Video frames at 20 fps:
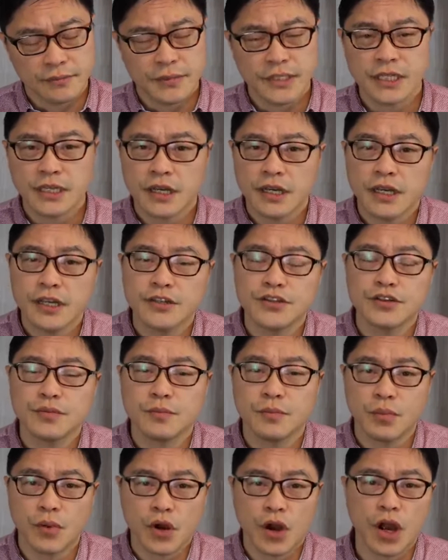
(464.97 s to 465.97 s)
Because
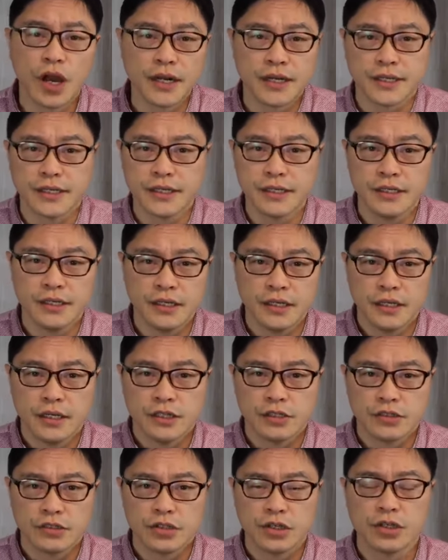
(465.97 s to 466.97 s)
your body
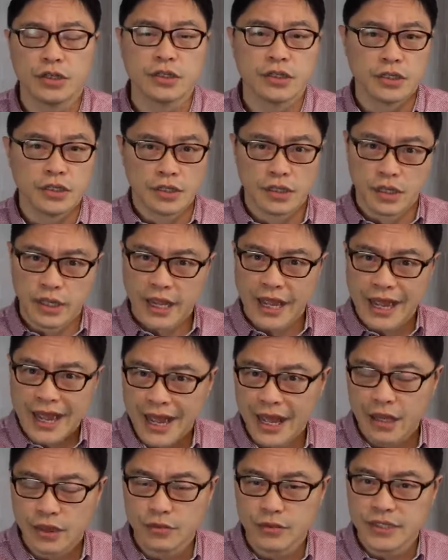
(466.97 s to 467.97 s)
took the
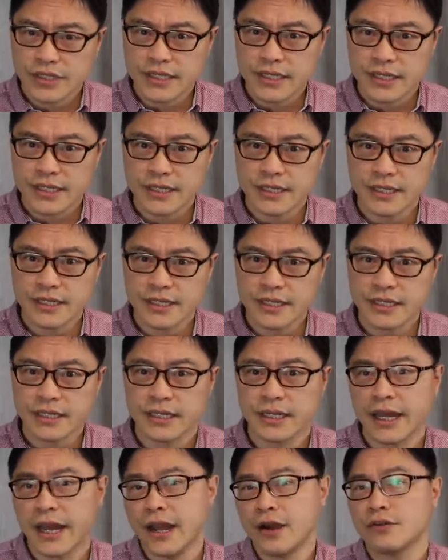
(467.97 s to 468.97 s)
calories that it
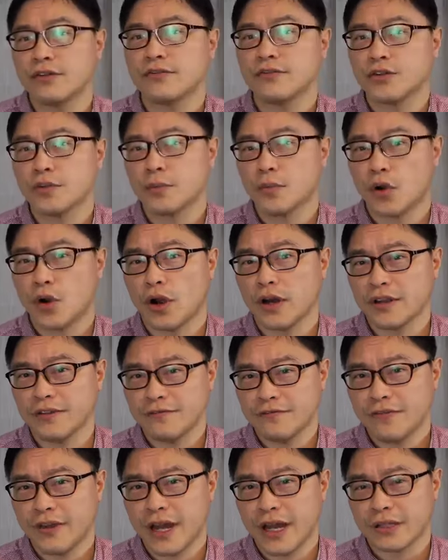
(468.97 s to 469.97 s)
needed out of your
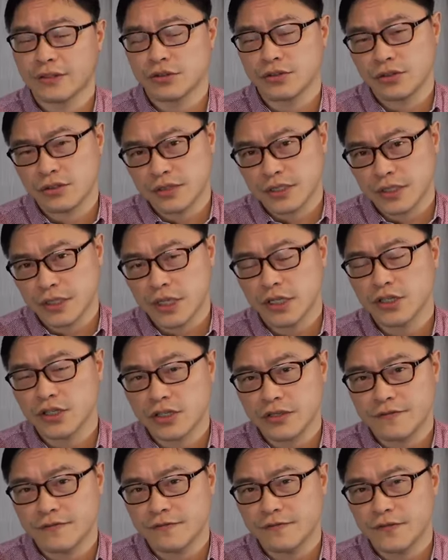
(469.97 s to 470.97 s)
body fat. So you're
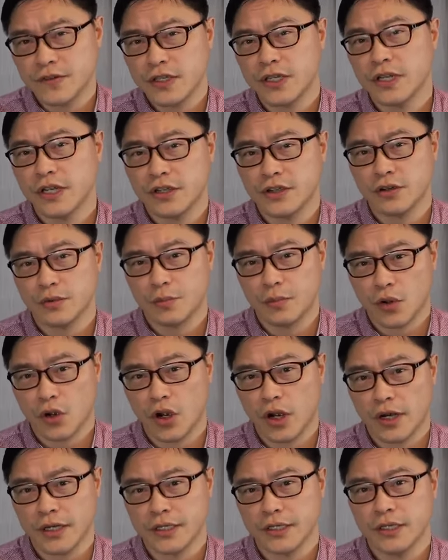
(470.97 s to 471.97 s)
essentially feeding your
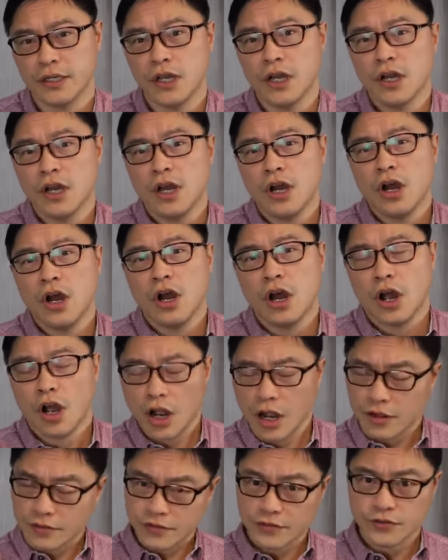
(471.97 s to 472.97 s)
body
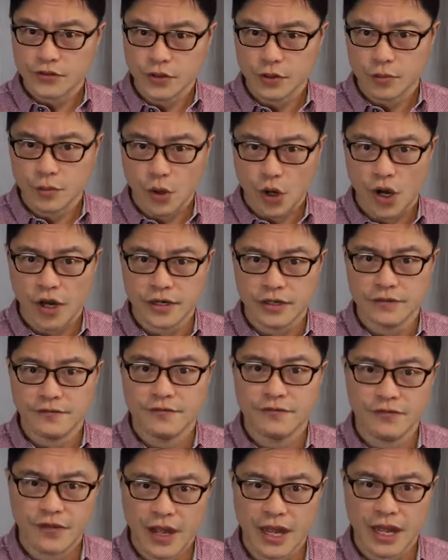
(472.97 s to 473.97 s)
off of your body
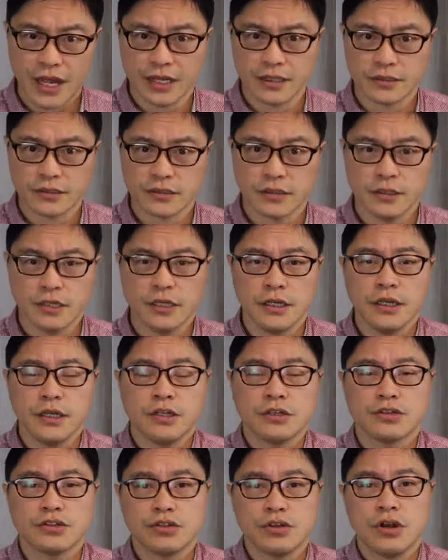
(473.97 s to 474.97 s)
fat.
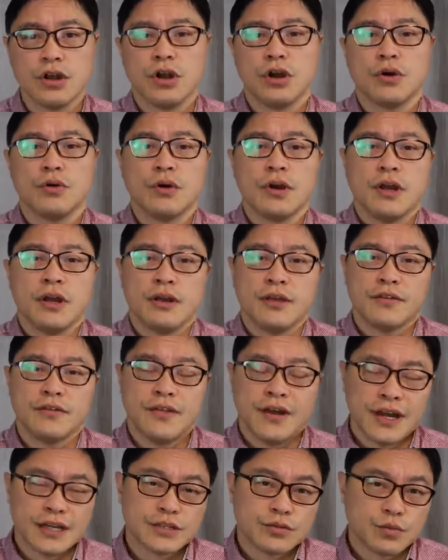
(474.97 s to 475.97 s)
So
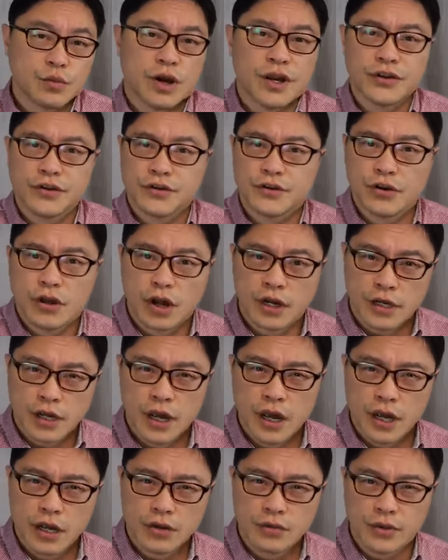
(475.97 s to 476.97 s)
that's why you're not
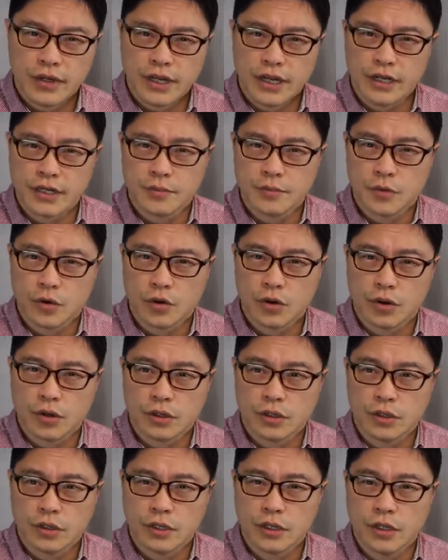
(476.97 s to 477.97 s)
hungry anymore.